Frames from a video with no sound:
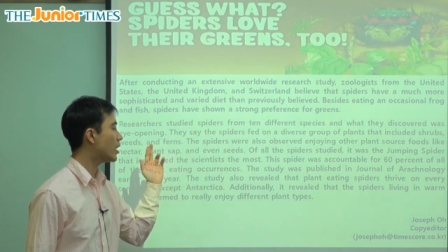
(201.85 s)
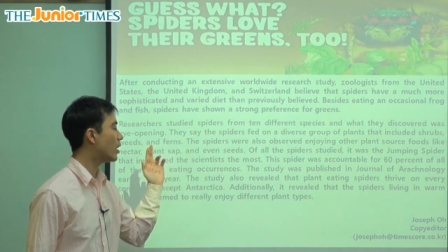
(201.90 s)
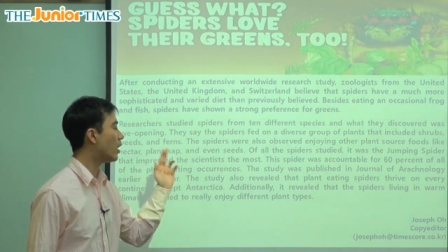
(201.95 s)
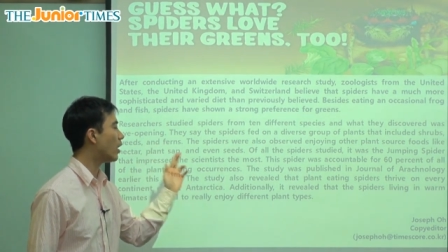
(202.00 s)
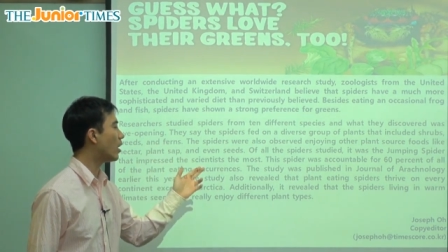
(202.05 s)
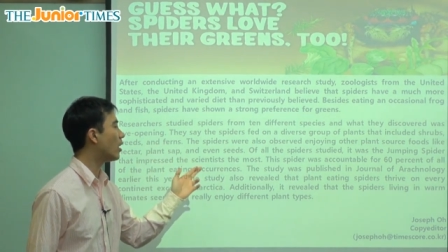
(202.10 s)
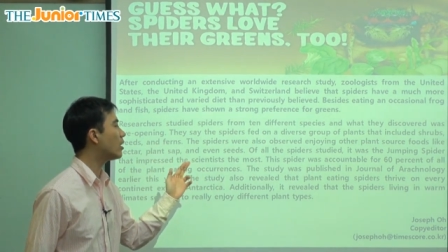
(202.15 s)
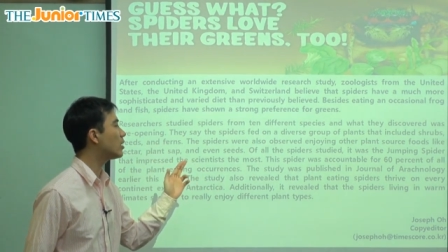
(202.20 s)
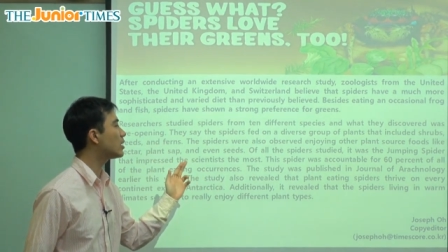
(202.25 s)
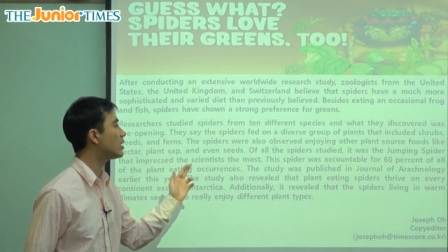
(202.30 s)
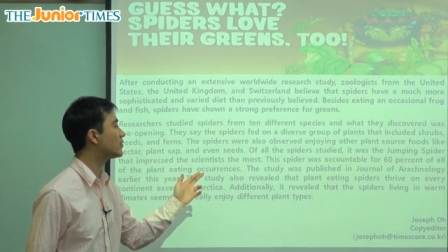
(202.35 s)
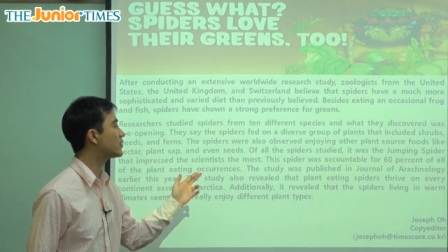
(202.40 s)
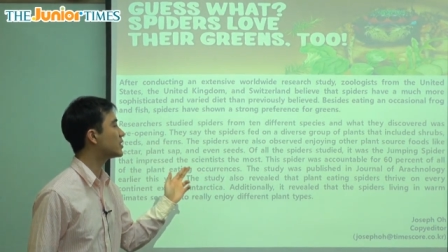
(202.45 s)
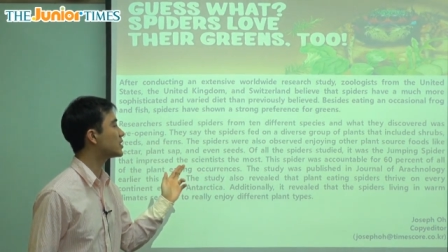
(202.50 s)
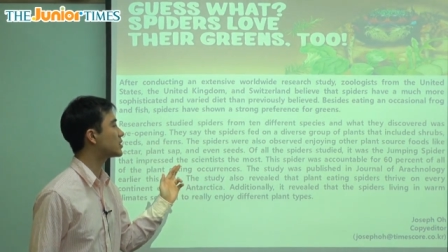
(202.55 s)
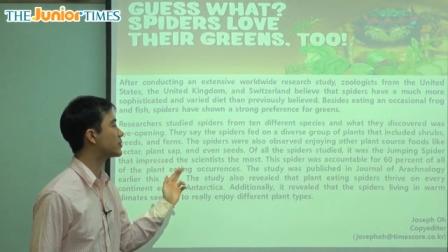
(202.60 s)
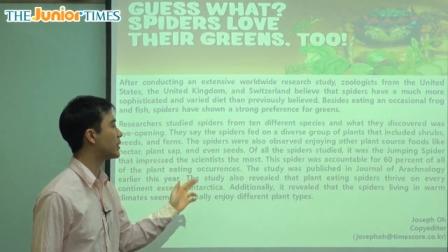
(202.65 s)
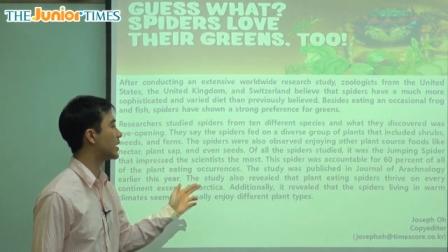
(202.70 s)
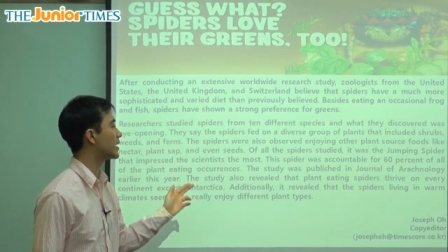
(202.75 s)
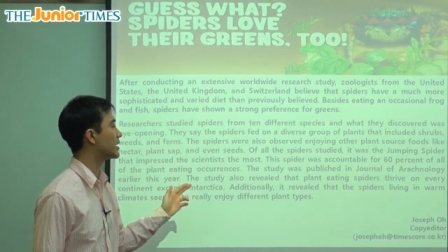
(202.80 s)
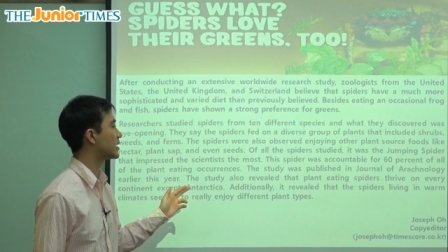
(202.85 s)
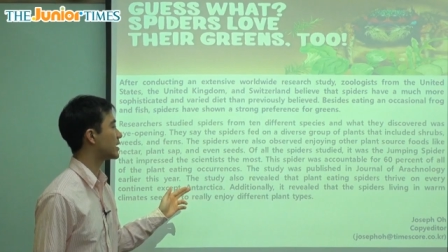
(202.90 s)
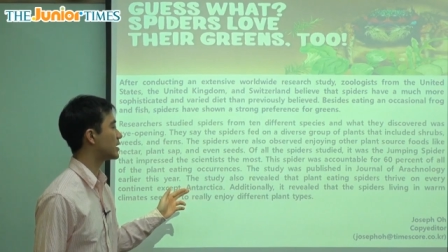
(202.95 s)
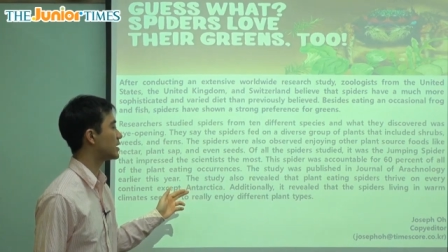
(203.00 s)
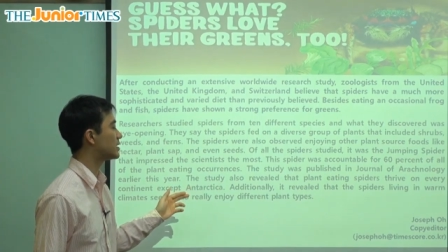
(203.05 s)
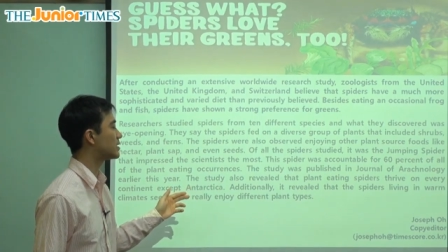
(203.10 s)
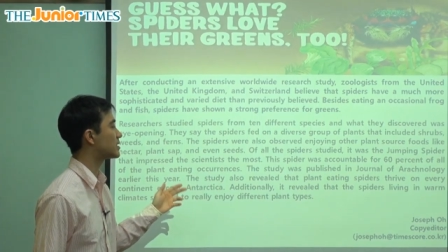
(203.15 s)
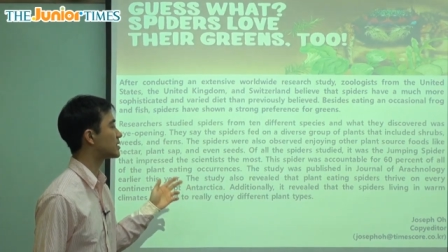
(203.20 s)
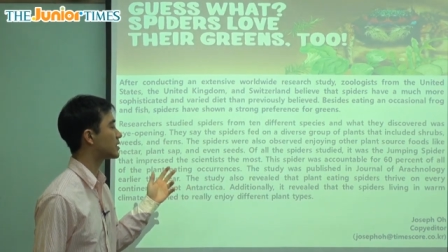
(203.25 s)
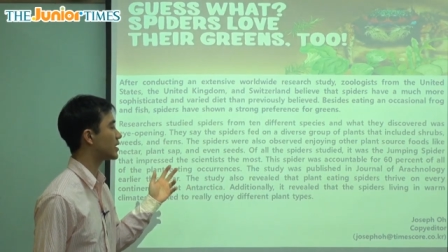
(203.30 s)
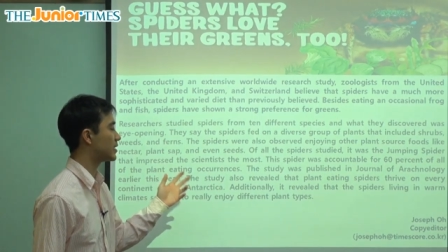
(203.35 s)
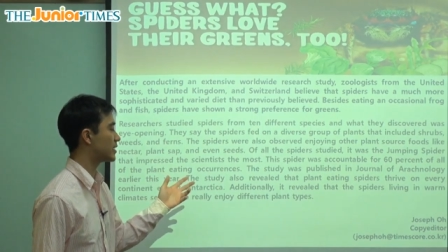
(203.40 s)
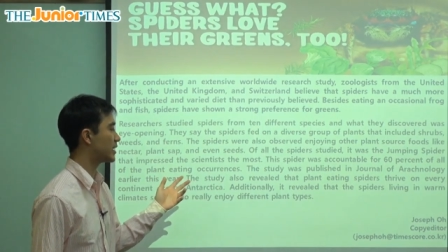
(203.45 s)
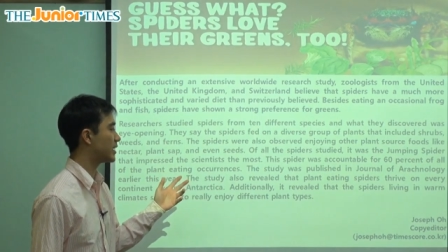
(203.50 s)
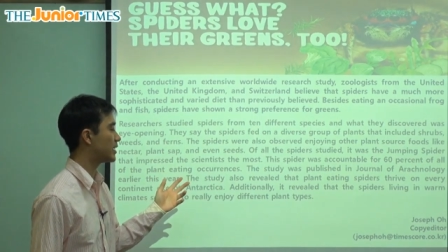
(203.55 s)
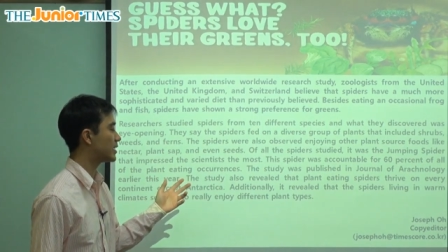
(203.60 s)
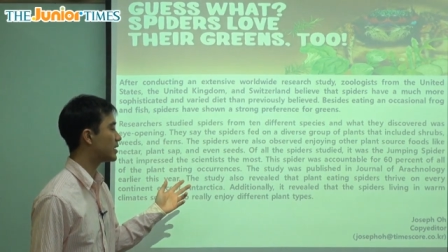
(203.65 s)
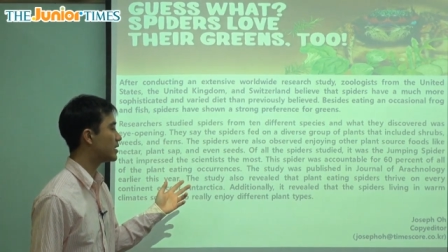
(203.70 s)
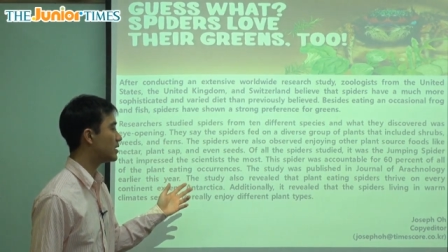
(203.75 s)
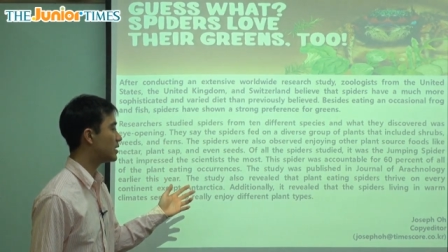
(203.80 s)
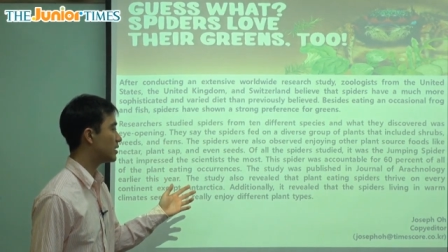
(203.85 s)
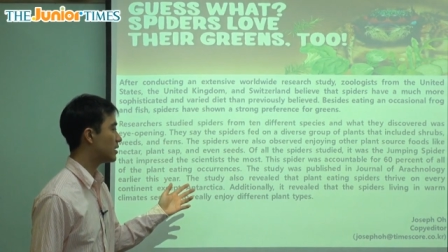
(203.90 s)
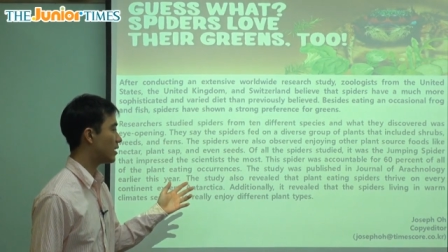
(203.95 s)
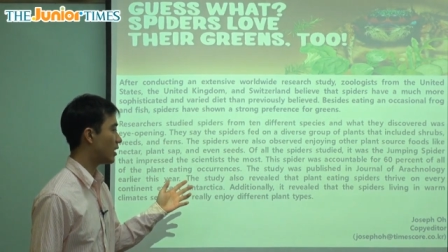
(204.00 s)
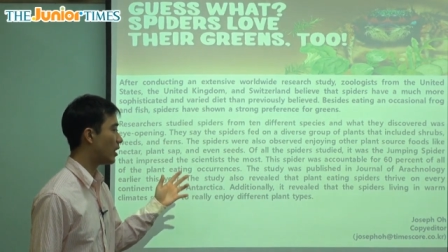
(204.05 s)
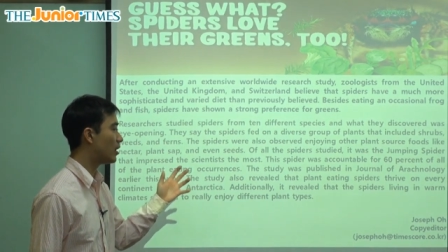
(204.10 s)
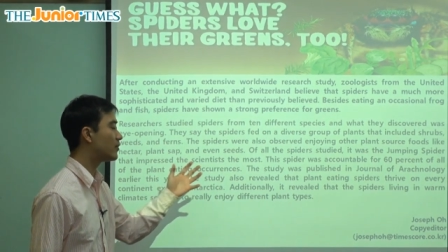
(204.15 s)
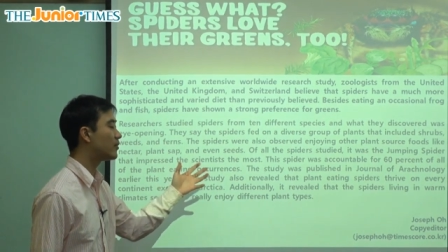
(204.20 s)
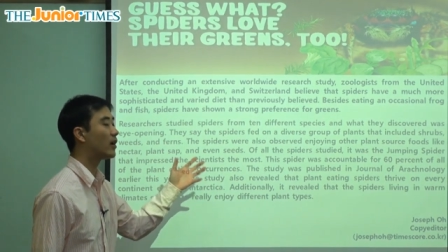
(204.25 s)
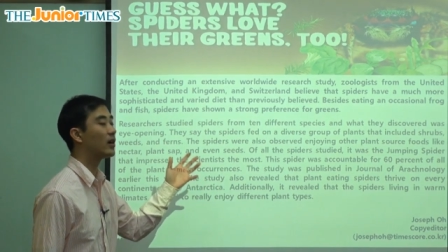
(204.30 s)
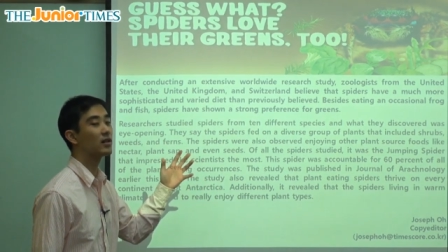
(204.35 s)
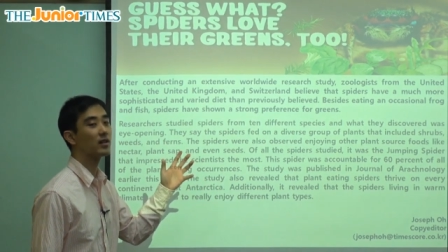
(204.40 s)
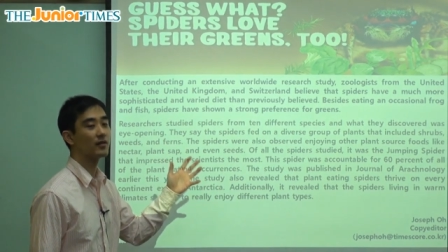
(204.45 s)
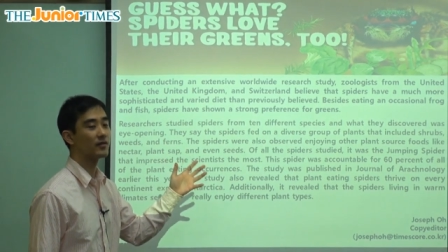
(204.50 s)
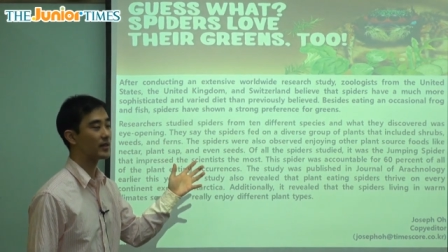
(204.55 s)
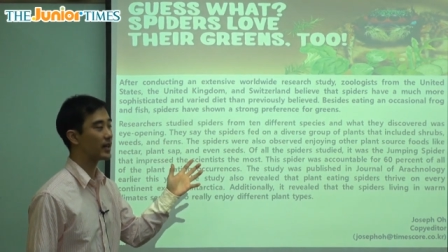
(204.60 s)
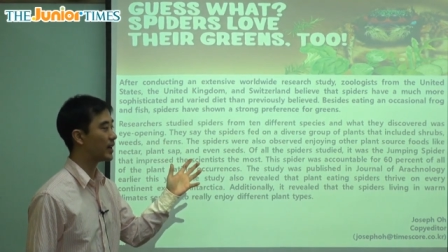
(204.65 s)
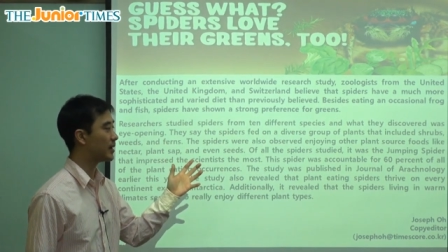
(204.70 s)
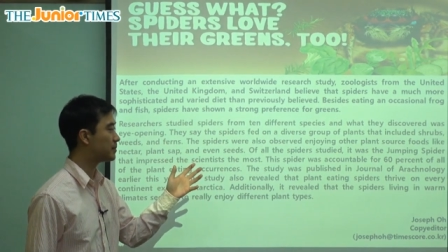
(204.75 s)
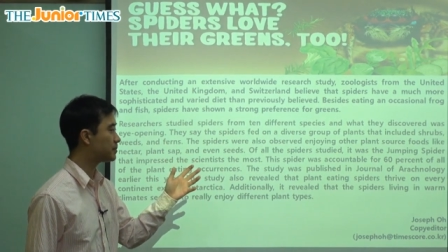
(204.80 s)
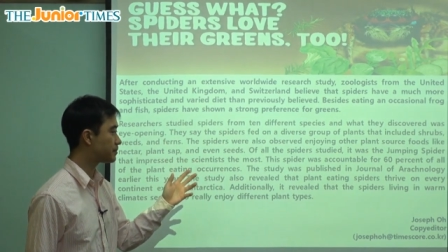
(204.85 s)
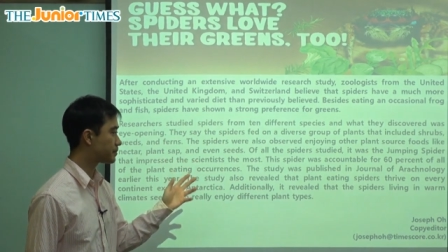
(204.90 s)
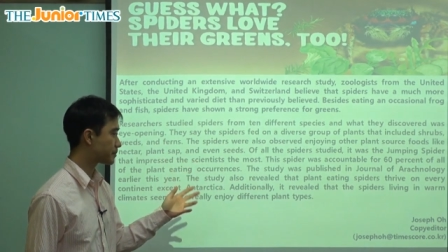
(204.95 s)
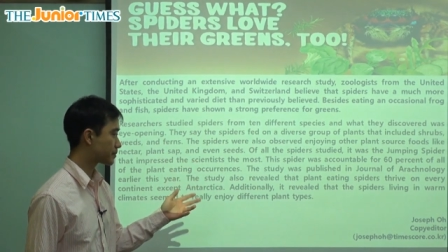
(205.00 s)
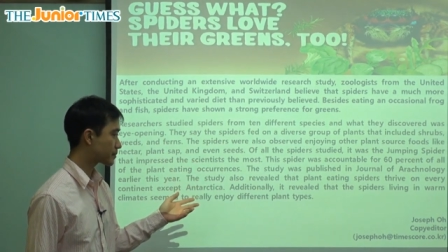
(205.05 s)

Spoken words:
All of the spiders studied, of all of them,